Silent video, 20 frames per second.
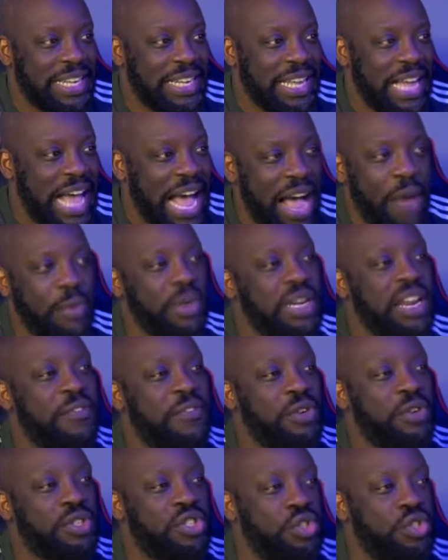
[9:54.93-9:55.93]
I would
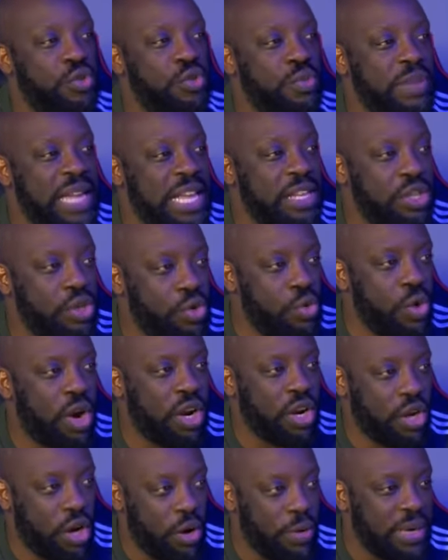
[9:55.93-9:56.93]
never assume that you are
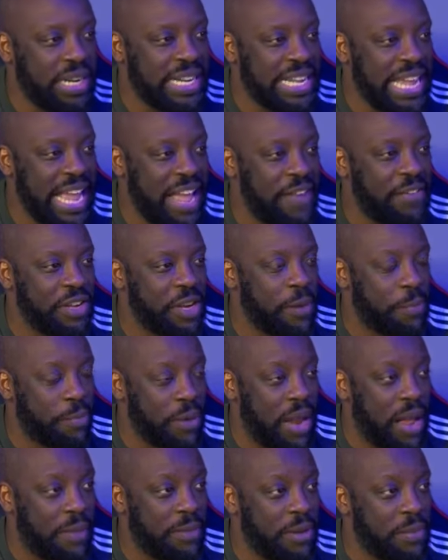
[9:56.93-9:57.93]
currently having a
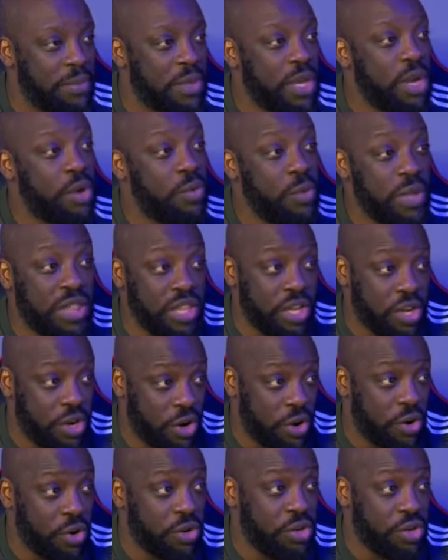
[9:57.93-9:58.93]
problem with the
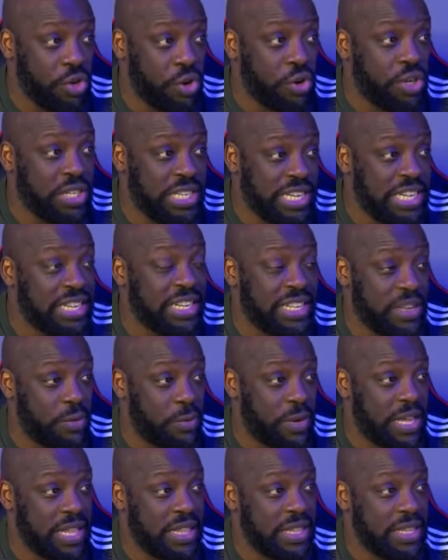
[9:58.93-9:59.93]
girl you're dealing
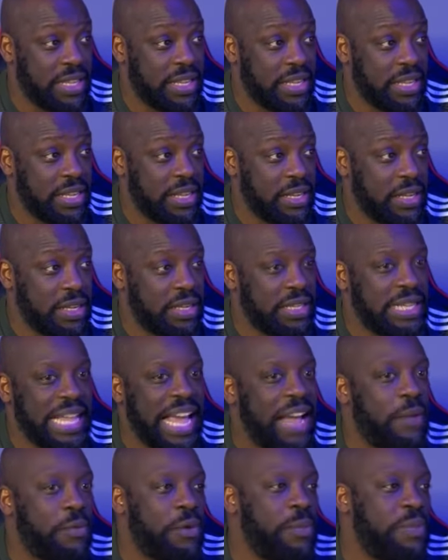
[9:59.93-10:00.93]
with.
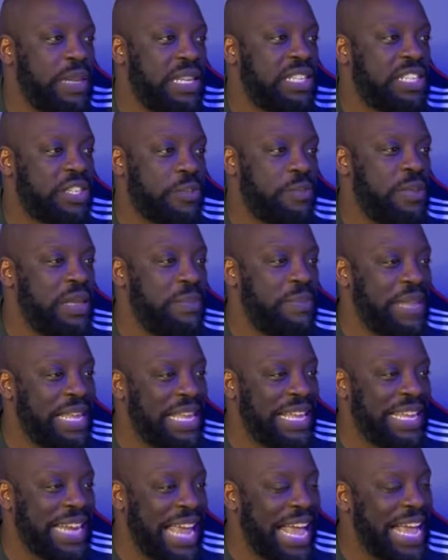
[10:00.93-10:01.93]
That would be just me
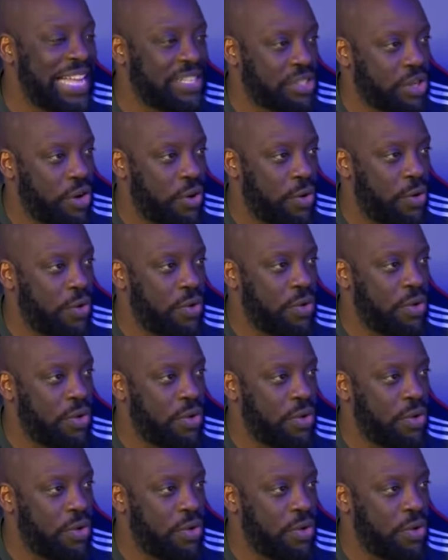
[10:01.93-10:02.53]
being an asshole.